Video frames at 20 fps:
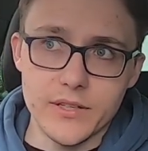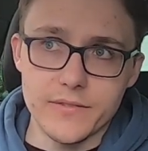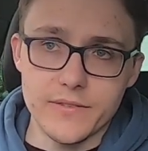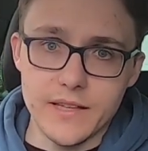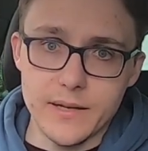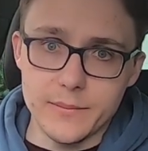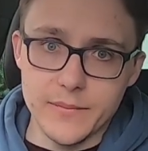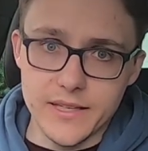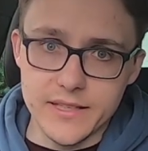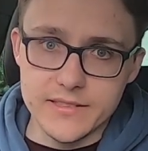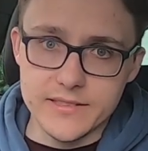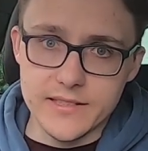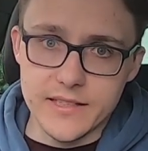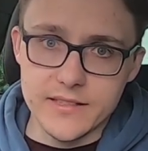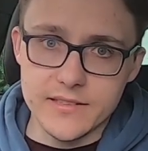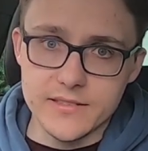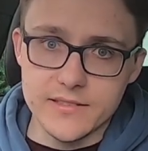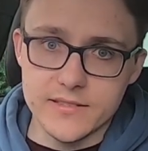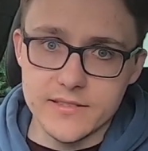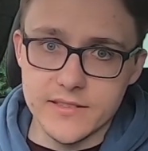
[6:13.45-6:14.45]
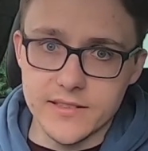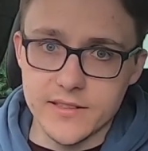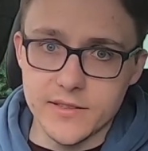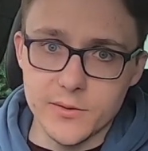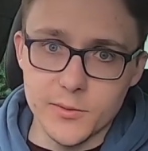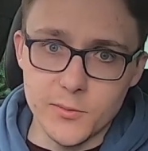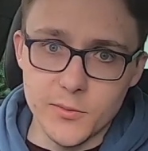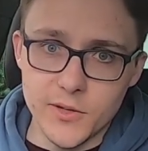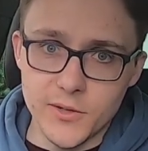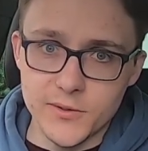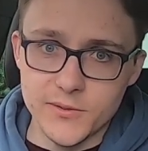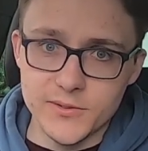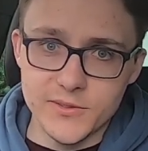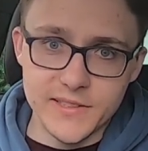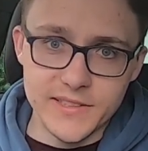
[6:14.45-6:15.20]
if that makes sense, in the world,